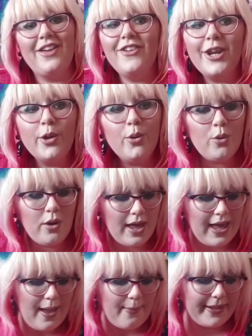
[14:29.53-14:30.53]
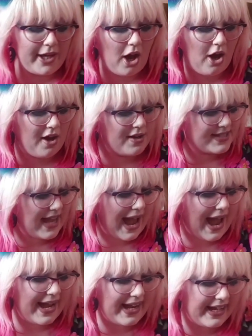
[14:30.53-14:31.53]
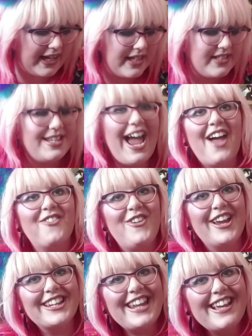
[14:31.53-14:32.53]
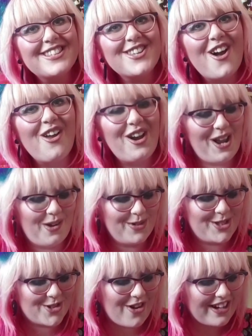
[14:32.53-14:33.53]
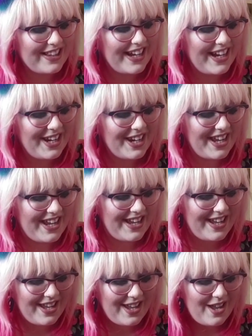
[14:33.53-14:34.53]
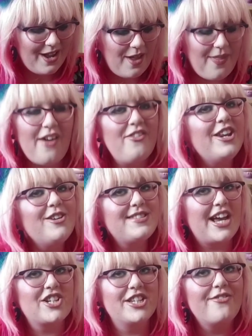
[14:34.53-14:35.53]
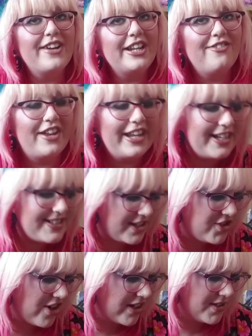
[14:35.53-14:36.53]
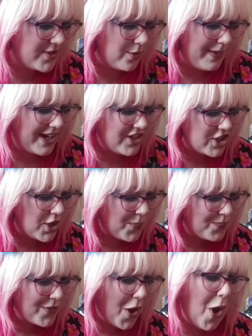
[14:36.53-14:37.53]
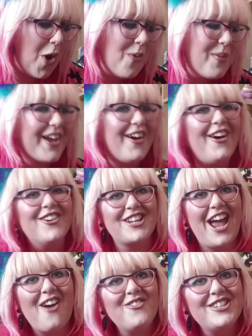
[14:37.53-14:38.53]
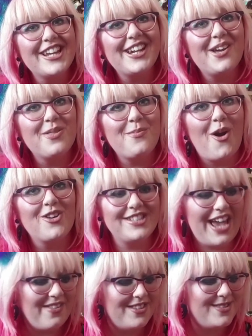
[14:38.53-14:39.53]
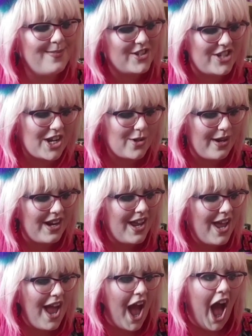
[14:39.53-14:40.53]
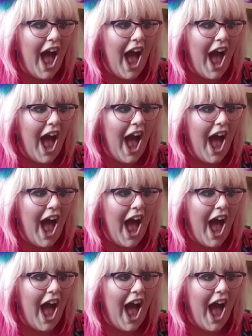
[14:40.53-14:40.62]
on my video because I had fake nails on and I was struggling that video is actually really funny because I struggled so much. Oh my gosh, I haven't taken out of the box yet. This is my genuine